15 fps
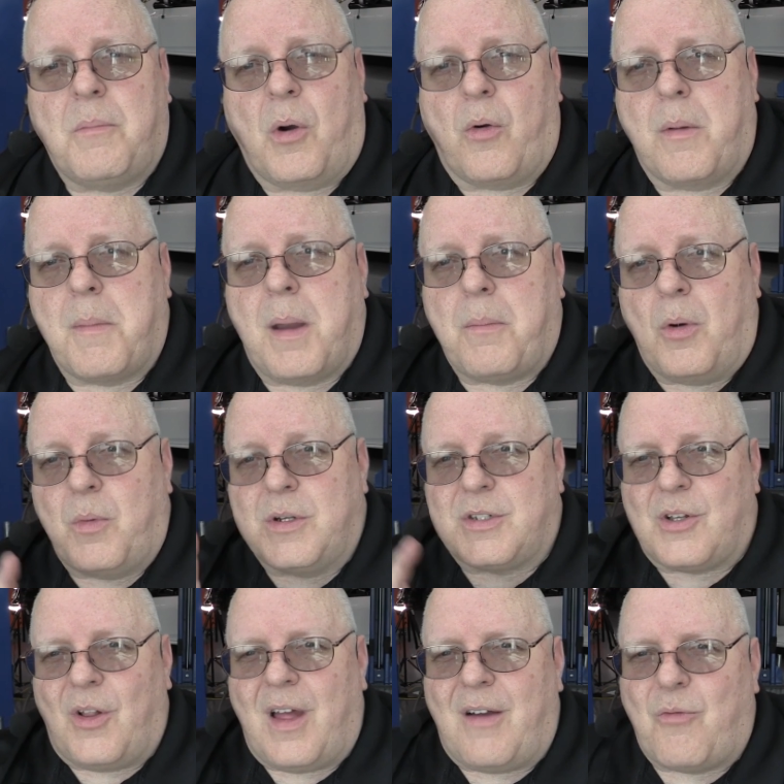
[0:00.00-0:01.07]
But remember, we
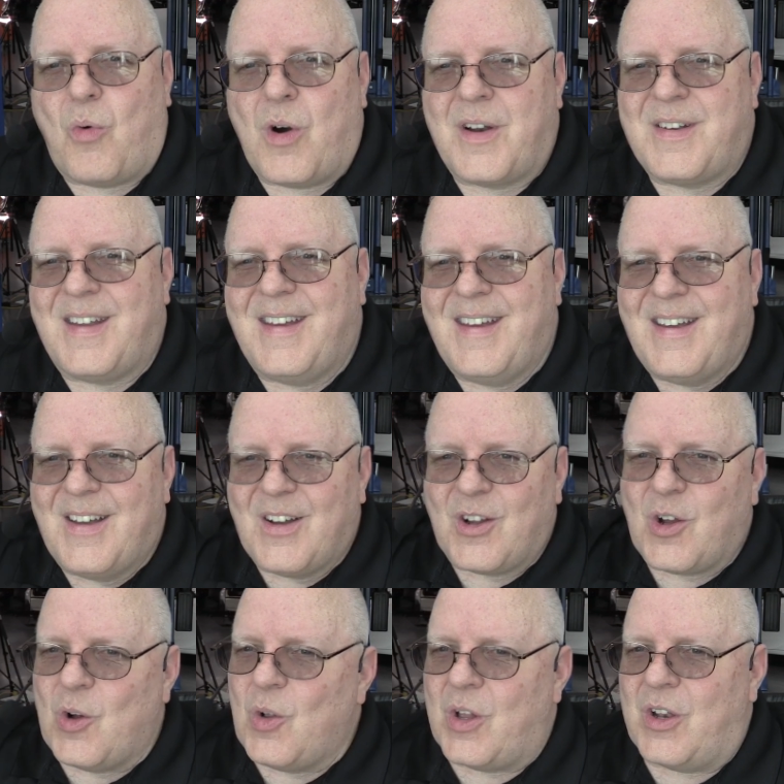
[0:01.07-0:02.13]
still have one
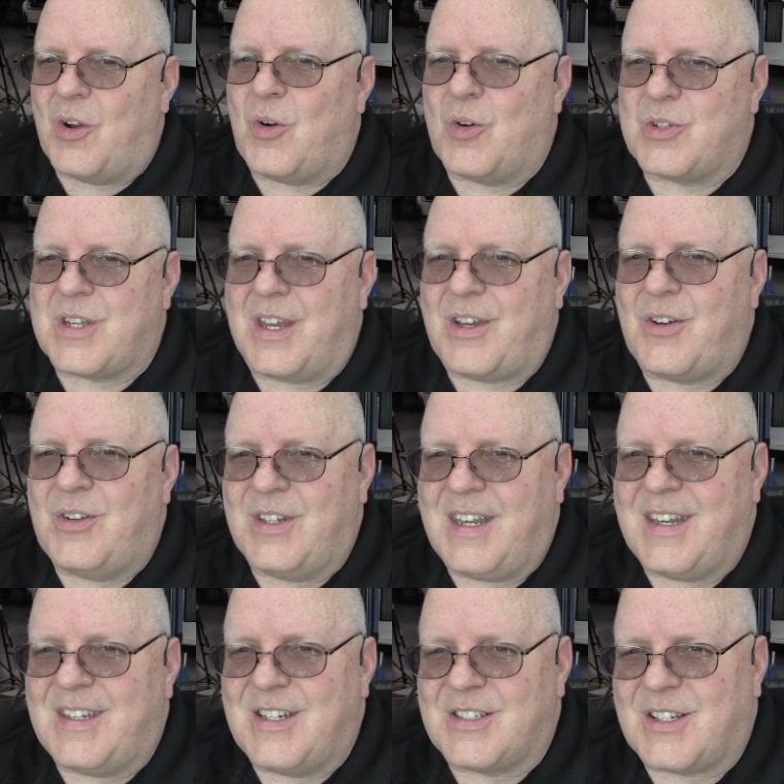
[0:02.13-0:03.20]
coolant hose I couldn't
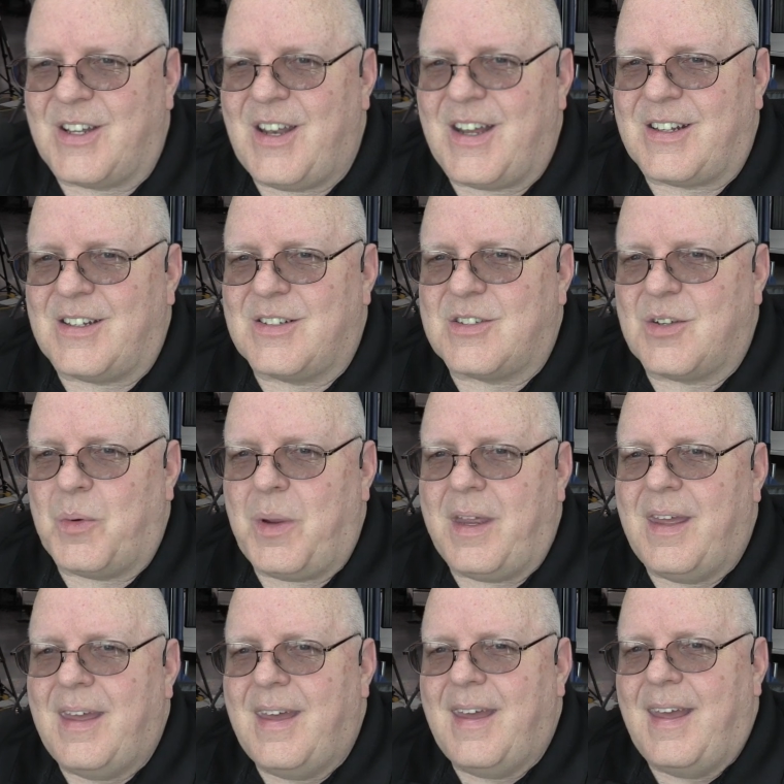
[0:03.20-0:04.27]
get disconnected, so
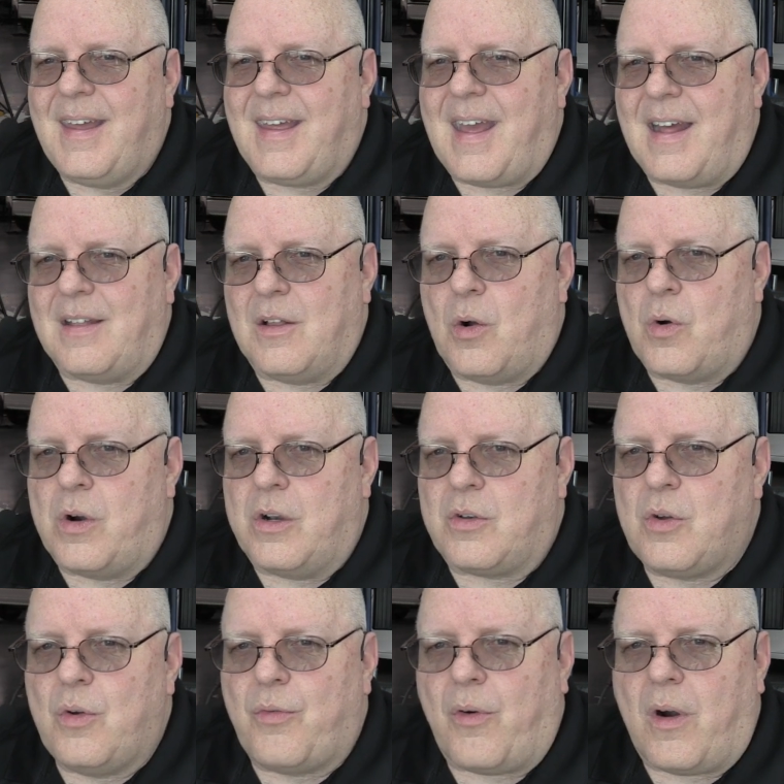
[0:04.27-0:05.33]
we can't lower it
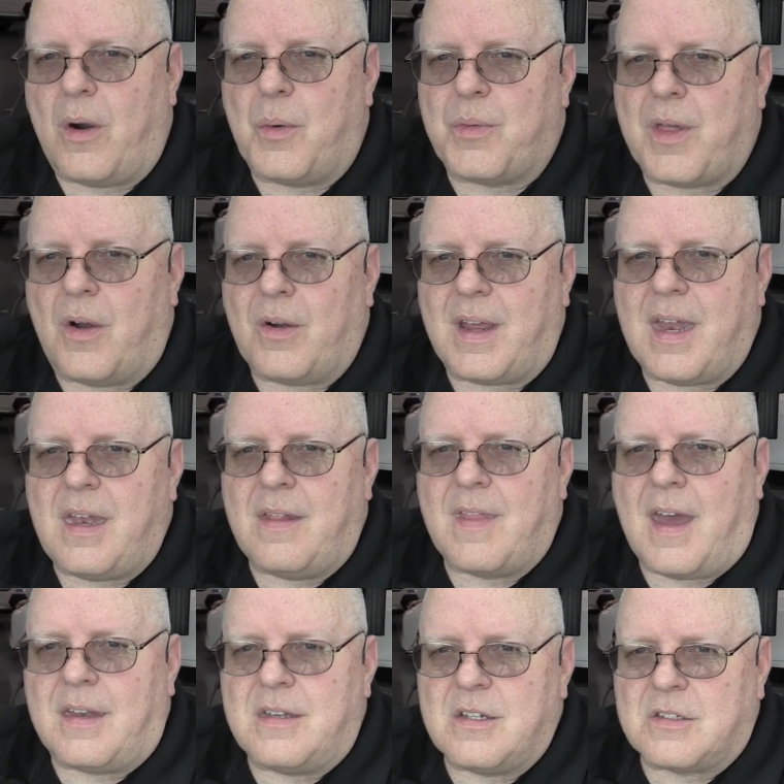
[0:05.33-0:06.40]
too far without getting
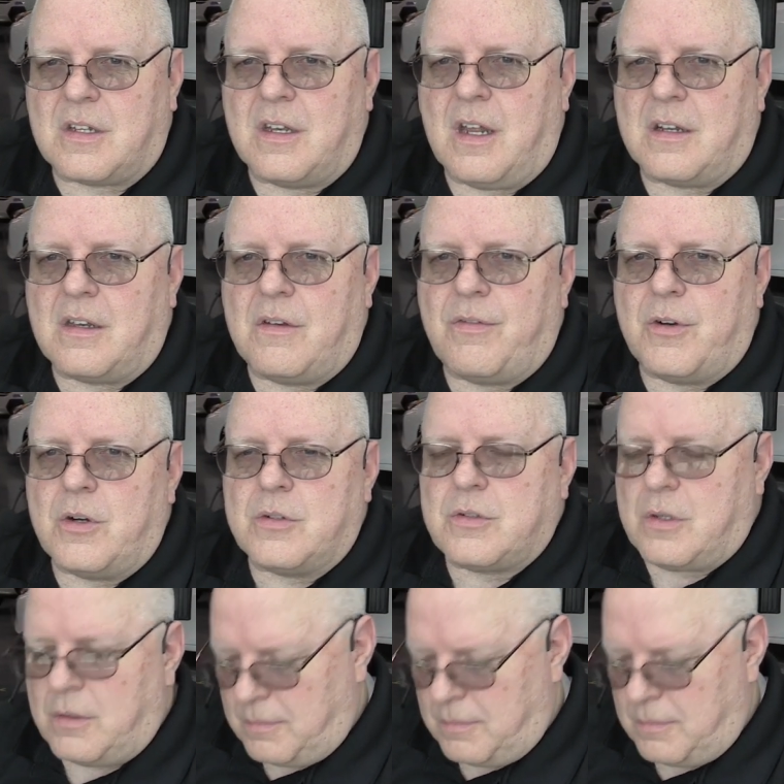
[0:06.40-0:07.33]
that disconnected first.